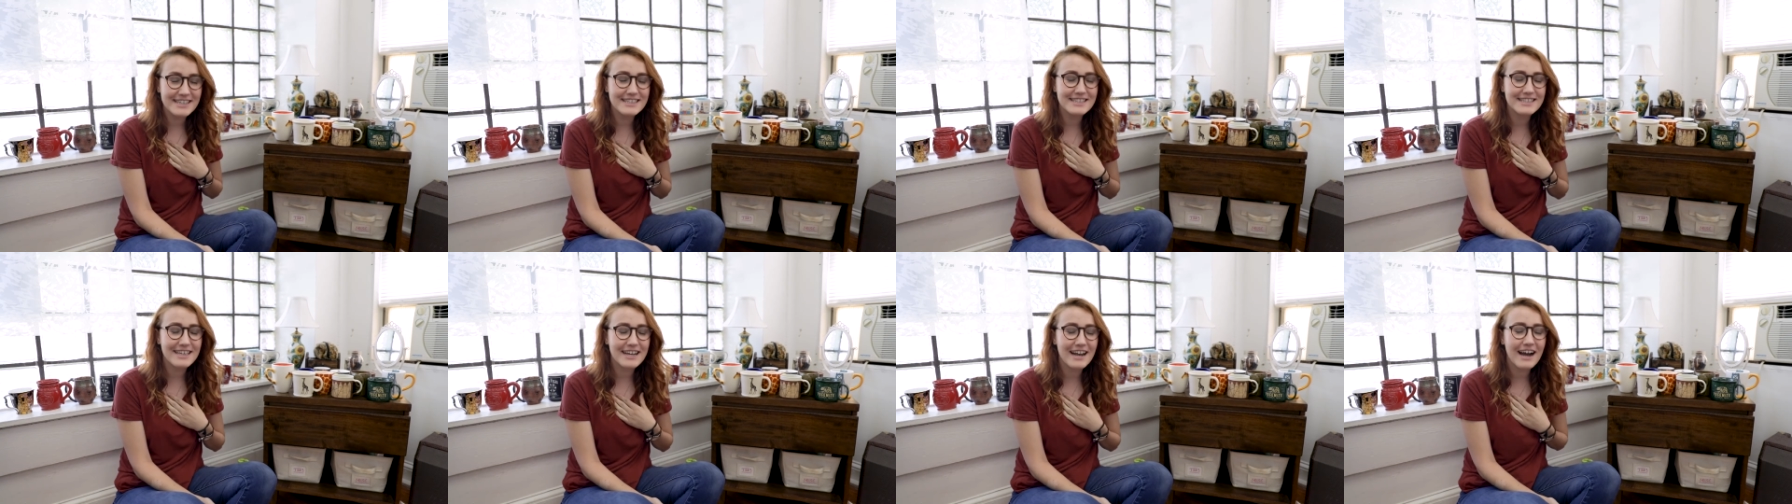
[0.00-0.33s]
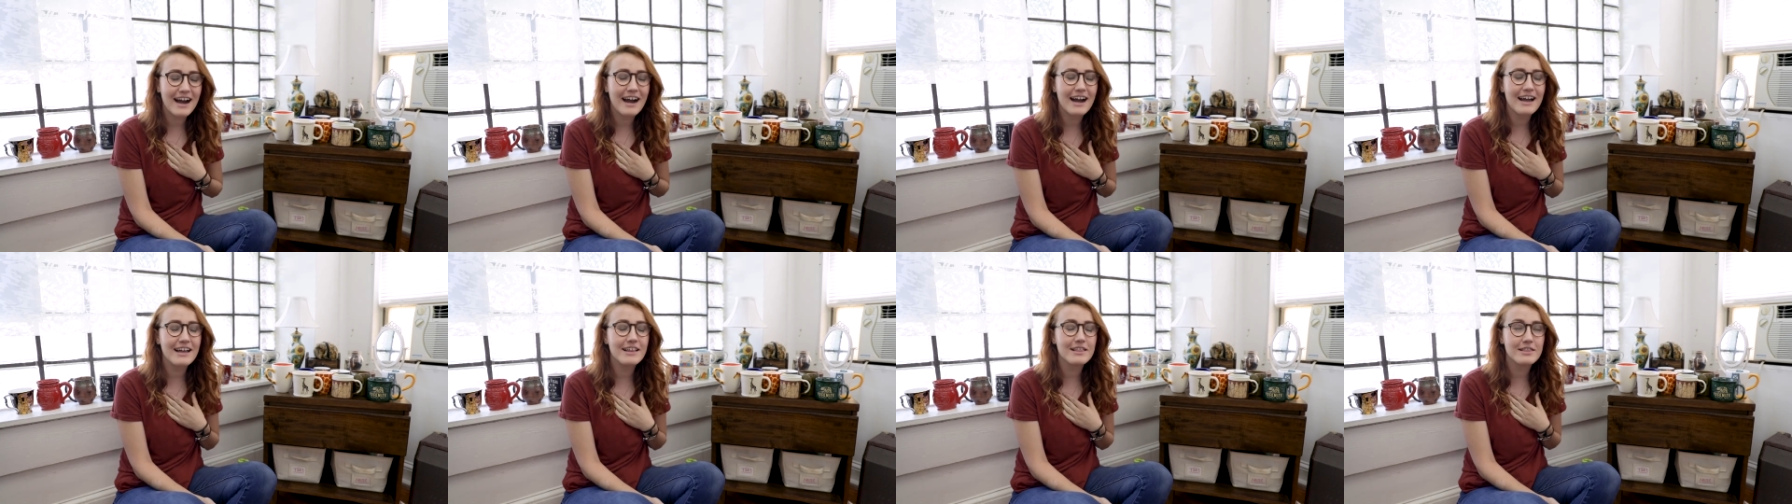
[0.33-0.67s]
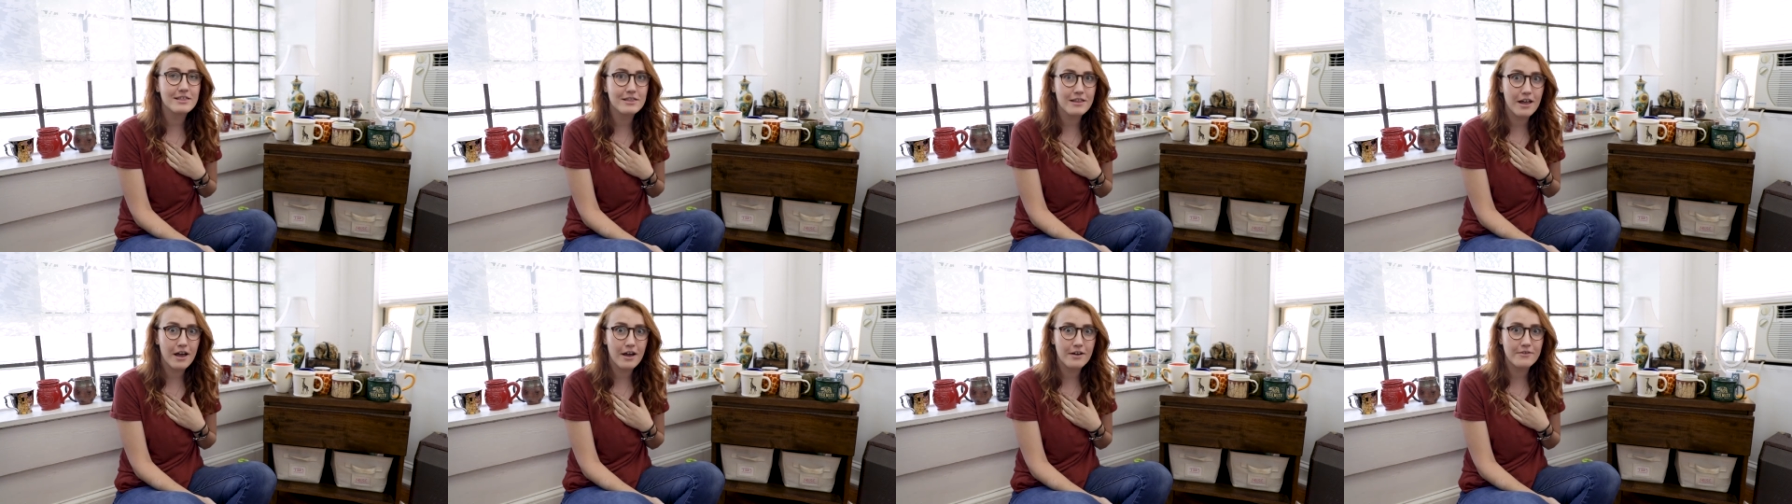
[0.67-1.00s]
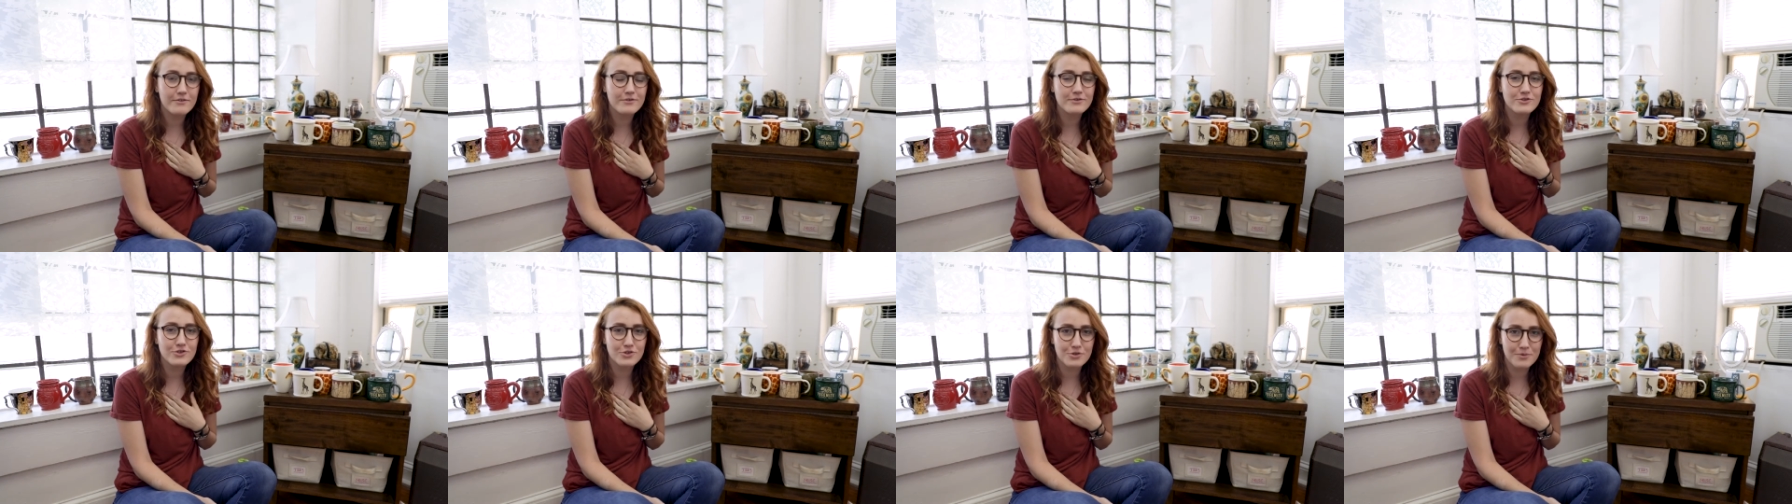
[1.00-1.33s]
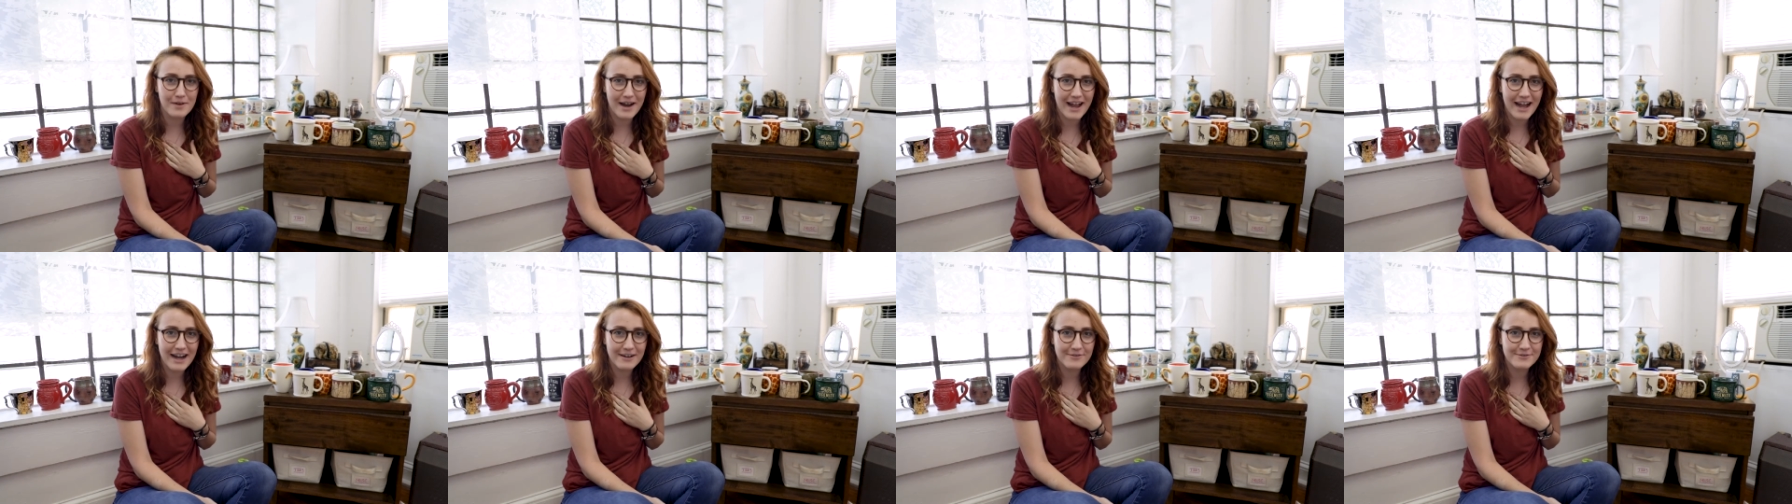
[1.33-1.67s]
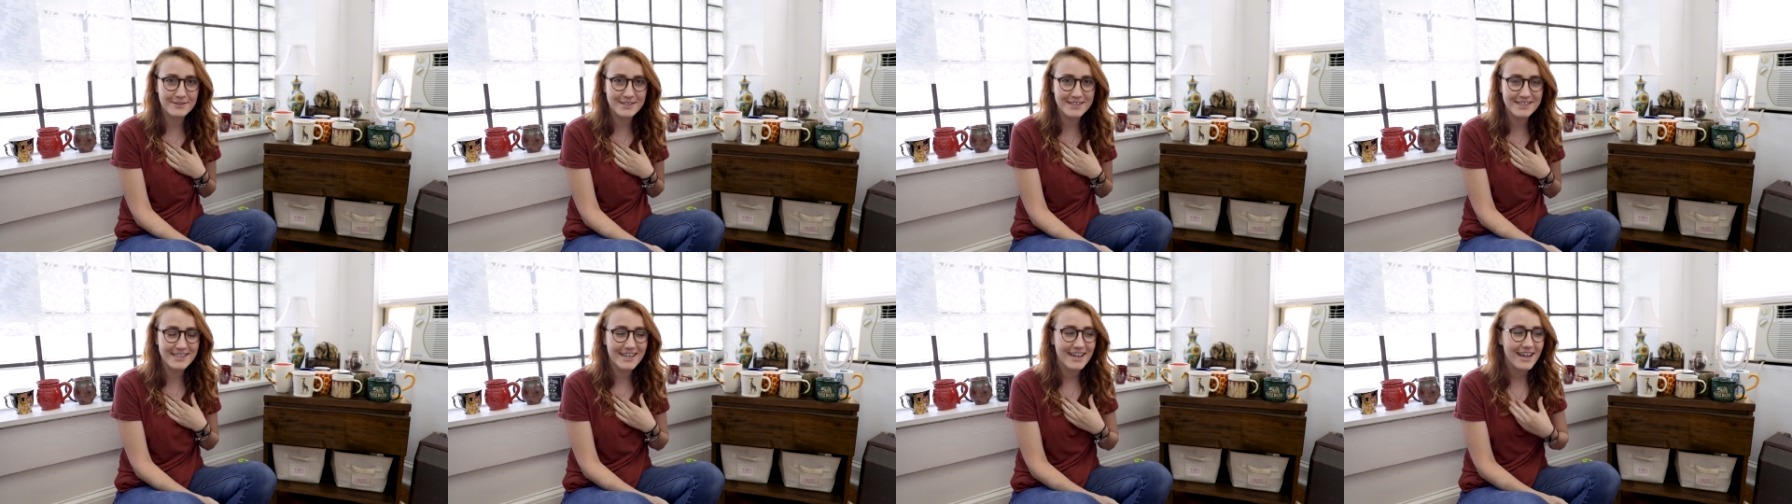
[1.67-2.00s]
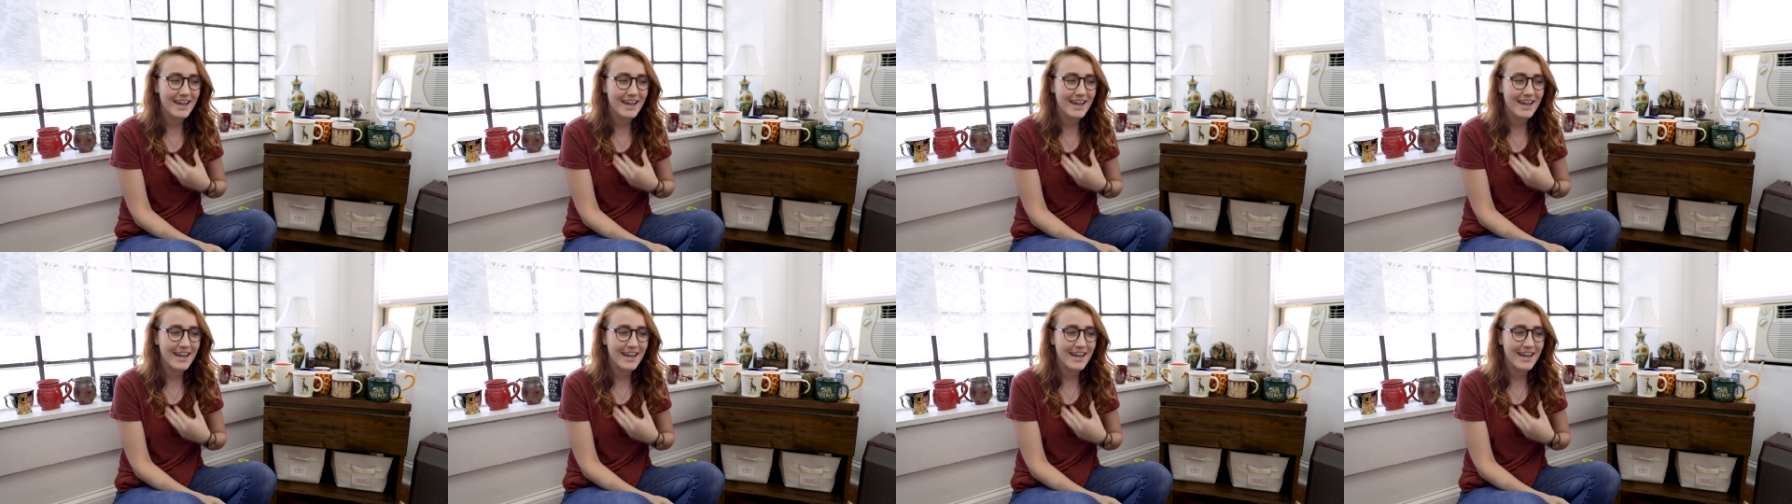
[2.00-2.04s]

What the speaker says: is that I love giraffes.